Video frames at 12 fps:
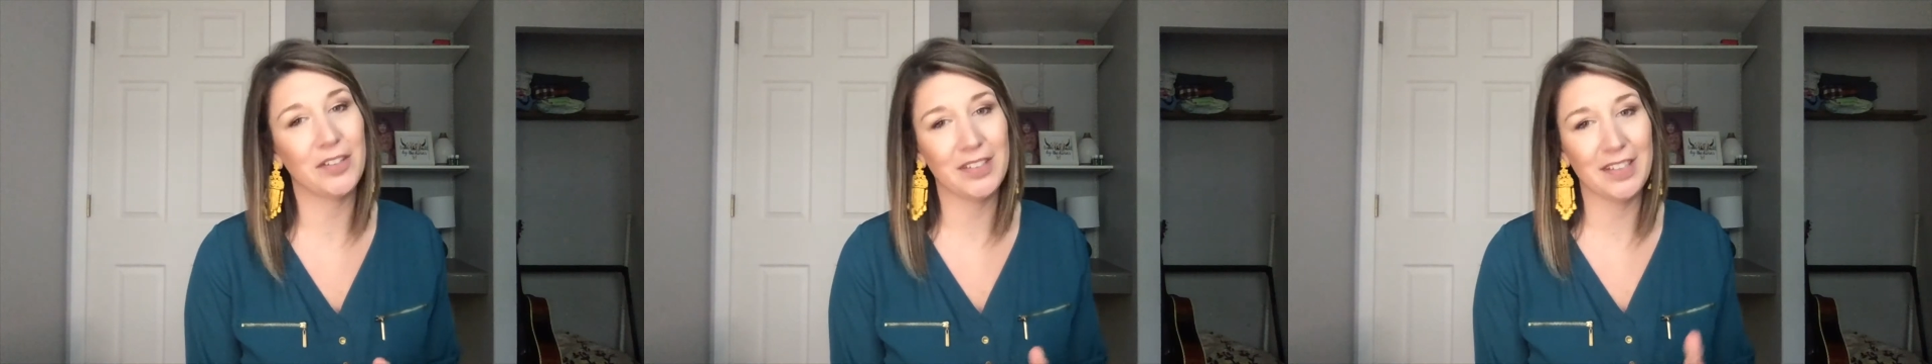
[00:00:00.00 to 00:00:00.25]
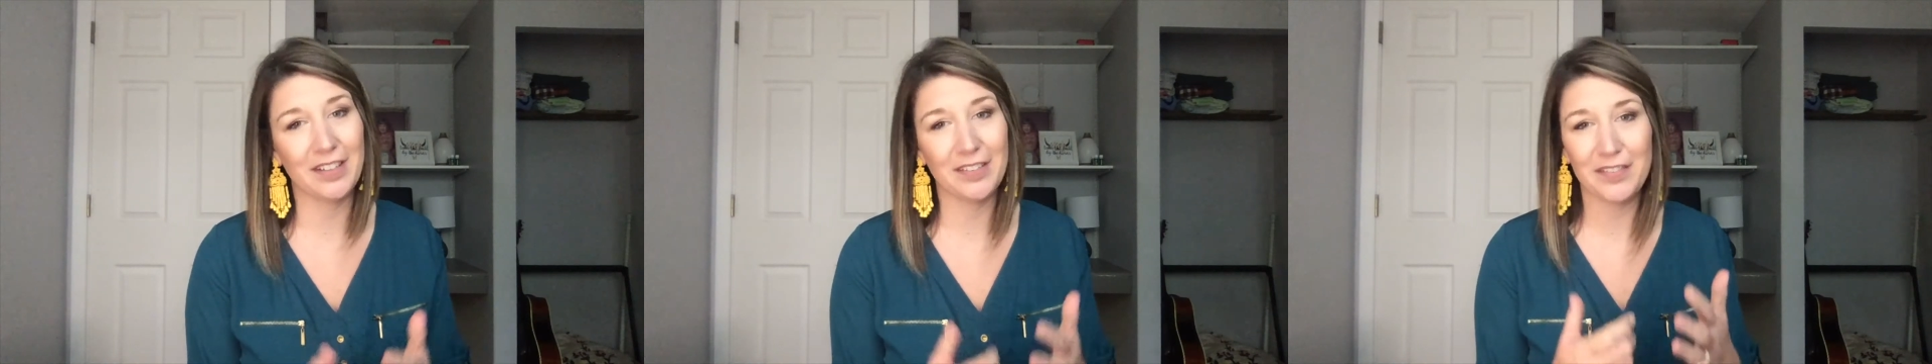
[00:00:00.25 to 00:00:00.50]

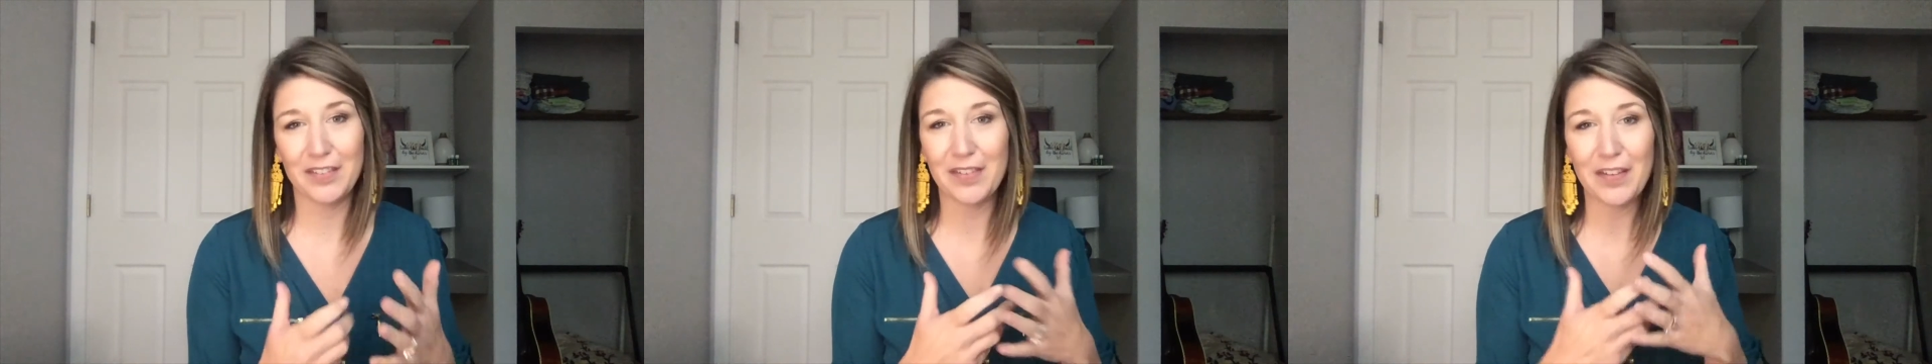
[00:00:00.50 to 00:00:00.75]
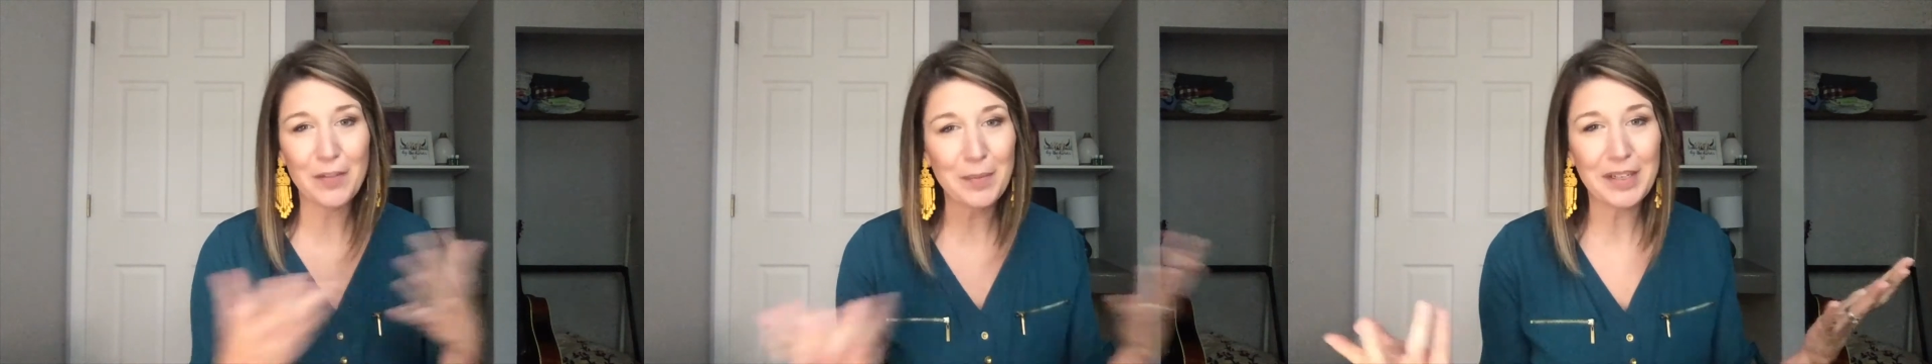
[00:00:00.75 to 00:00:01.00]
Now, if you've
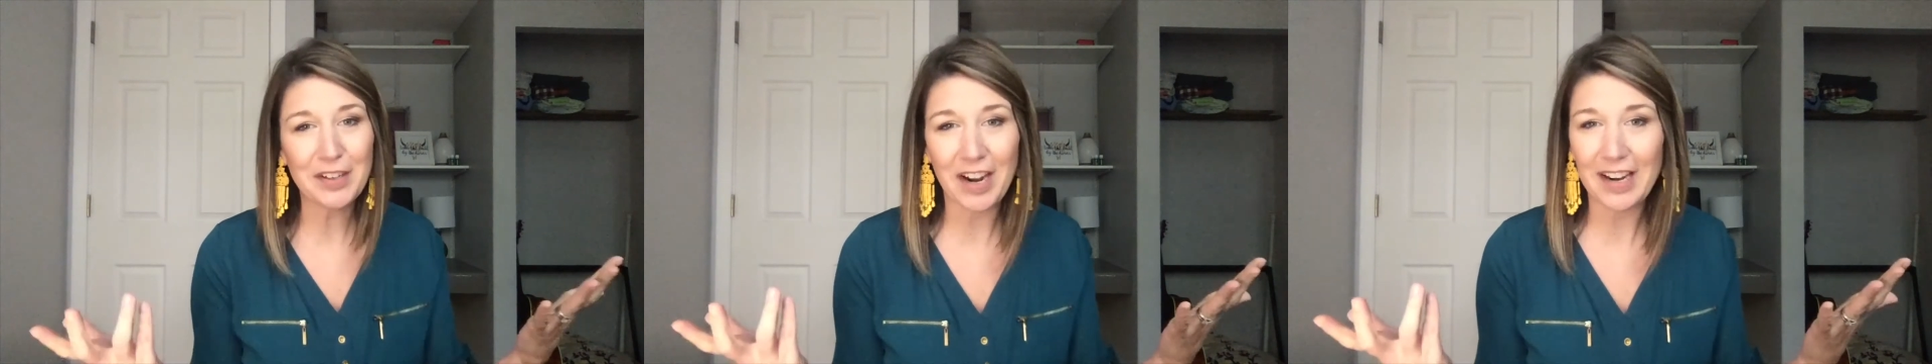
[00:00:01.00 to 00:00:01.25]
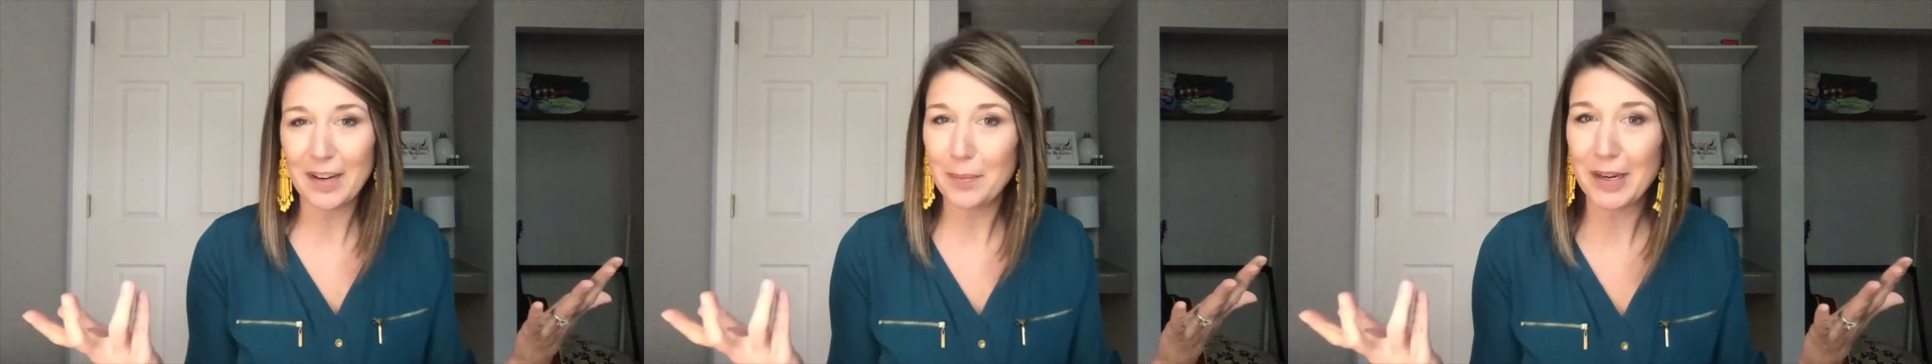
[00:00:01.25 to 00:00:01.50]
ever been to
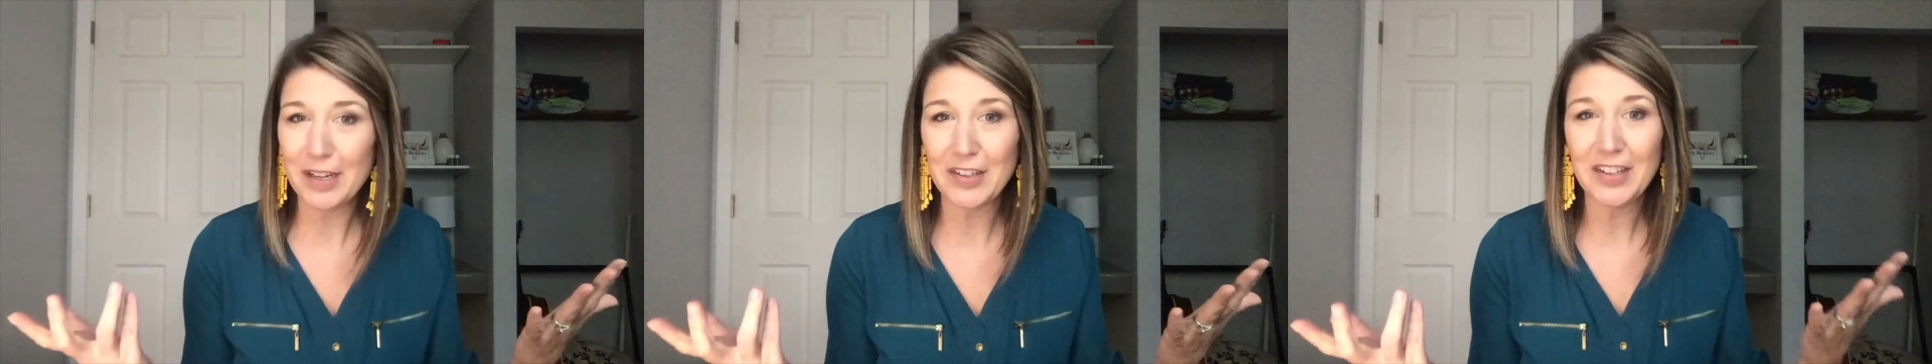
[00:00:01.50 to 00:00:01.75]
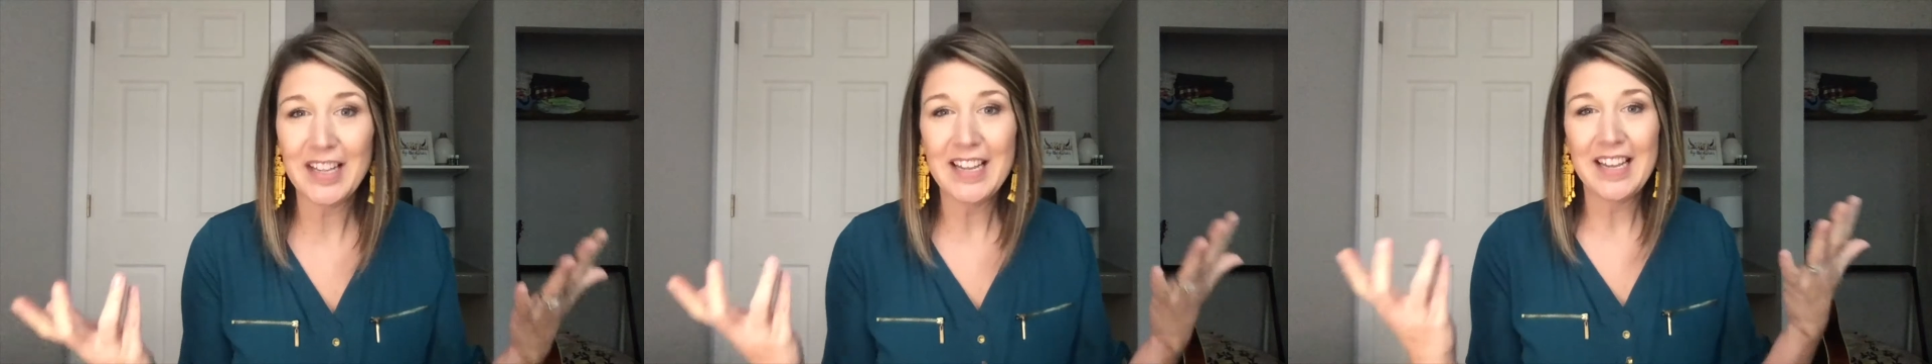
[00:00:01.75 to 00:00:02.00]
Cracker Barrel,
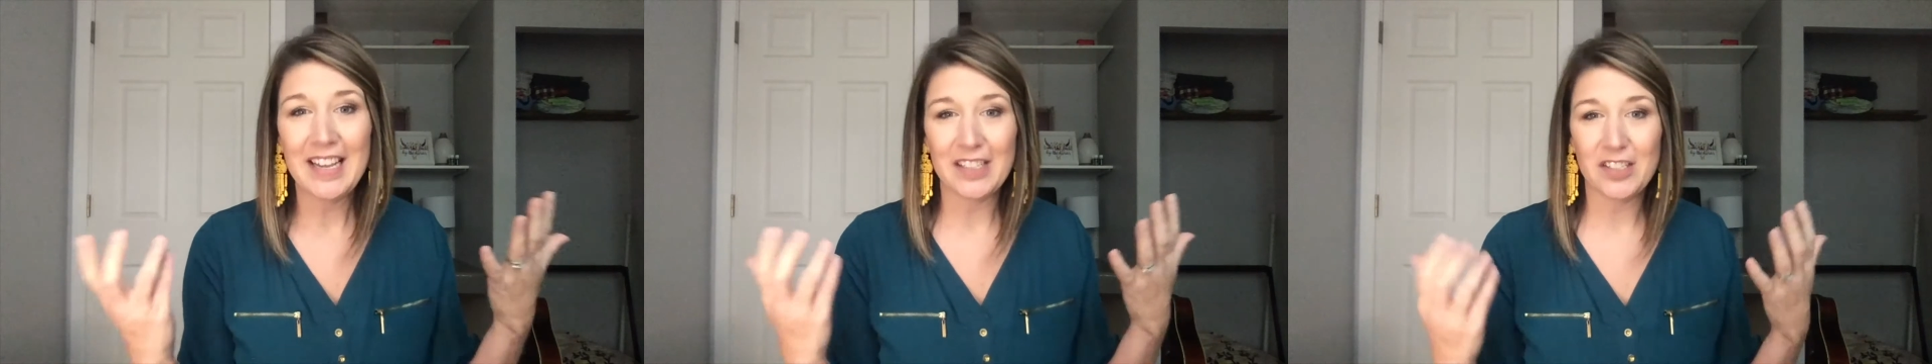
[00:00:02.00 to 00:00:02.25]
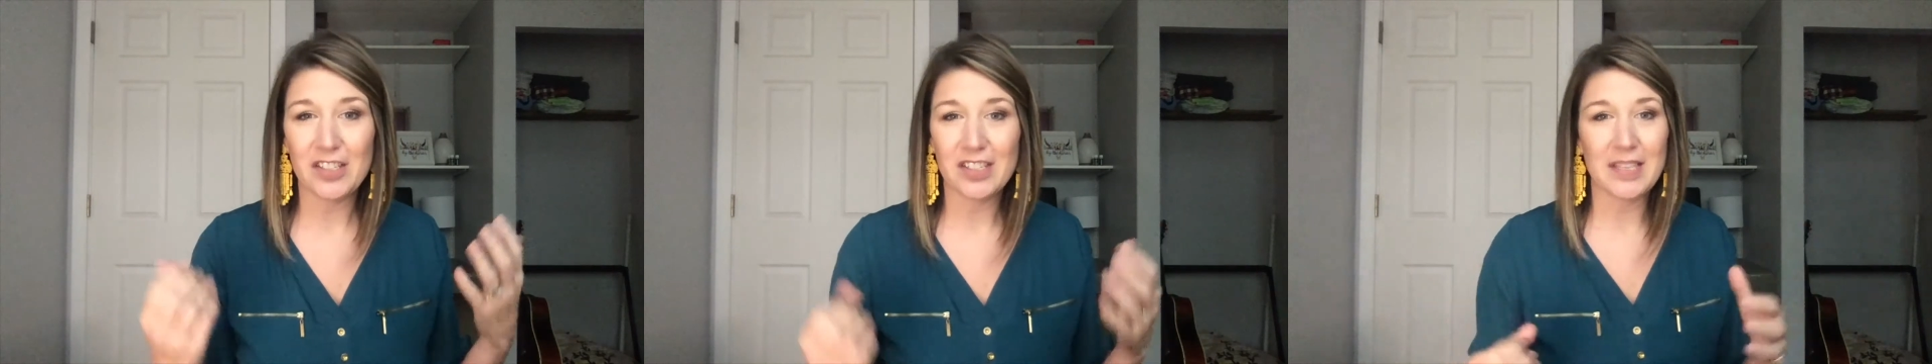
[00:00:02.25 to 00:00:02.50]
it's
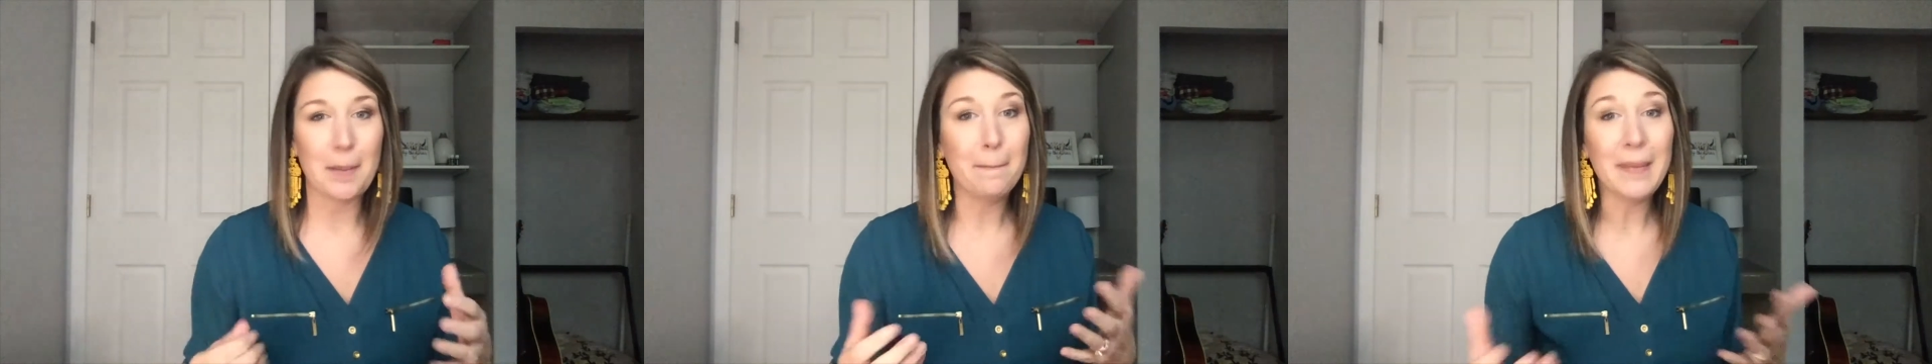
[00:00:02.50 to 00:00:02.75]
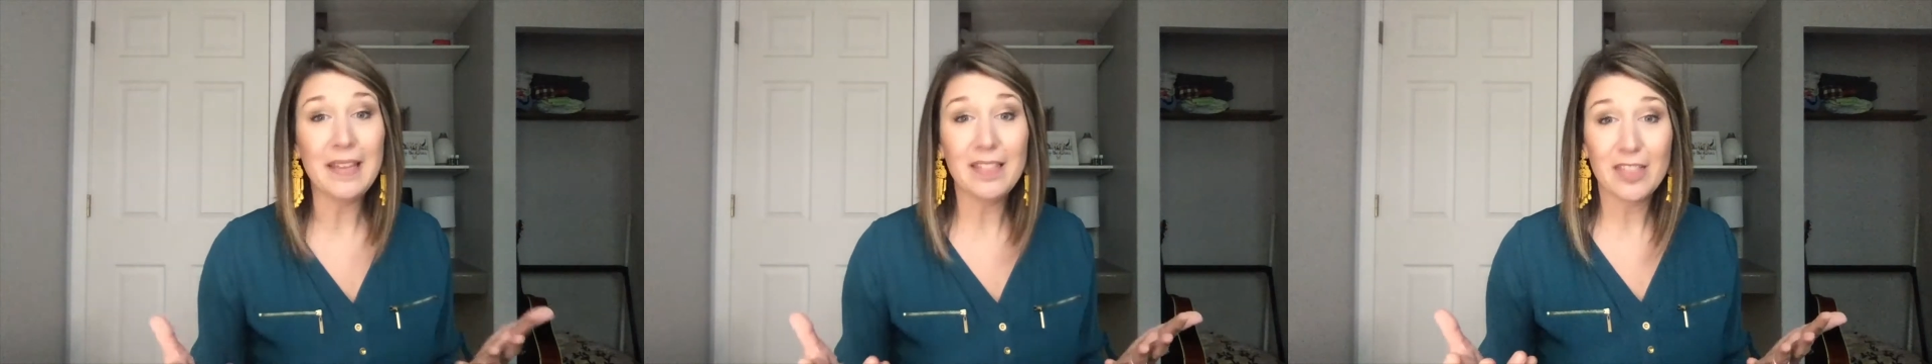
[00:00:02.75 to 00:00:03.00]
just a
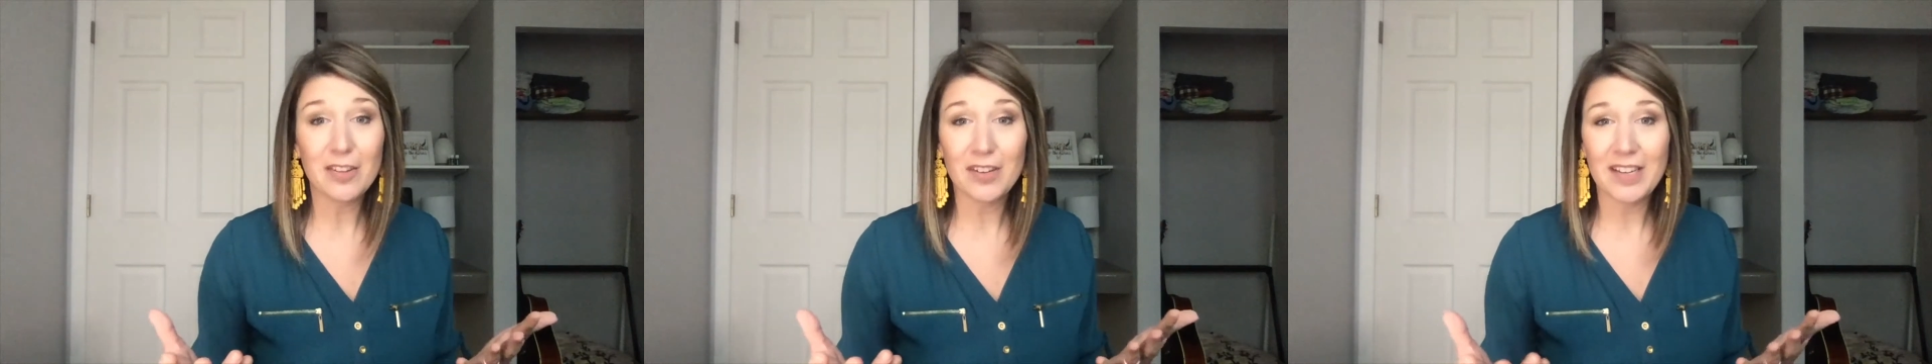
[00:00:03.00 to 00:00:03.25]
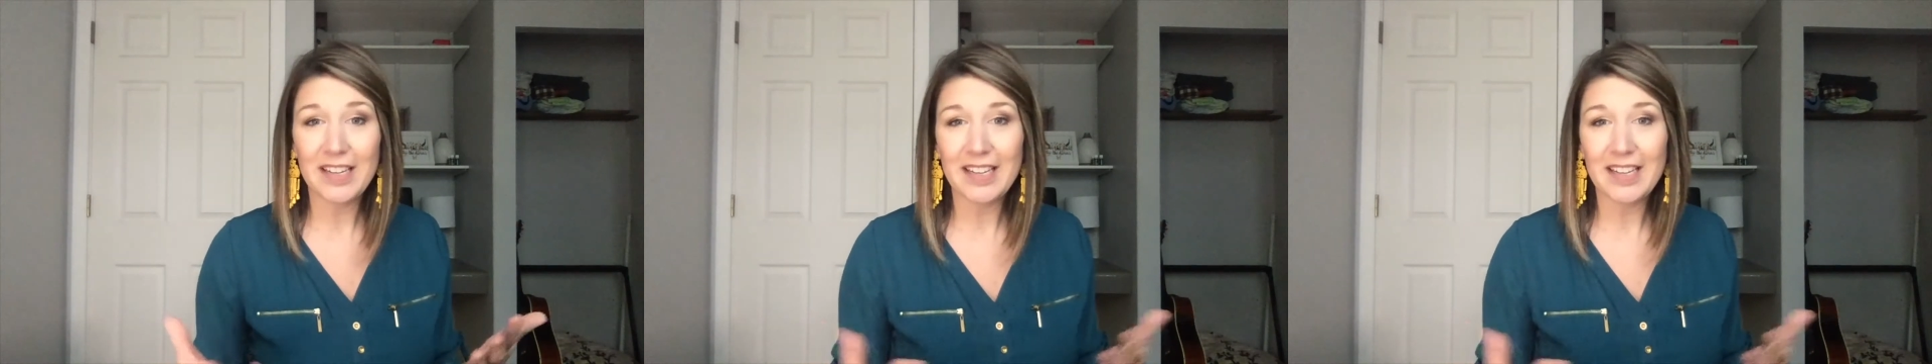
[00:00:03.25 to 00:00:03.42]
meat and three.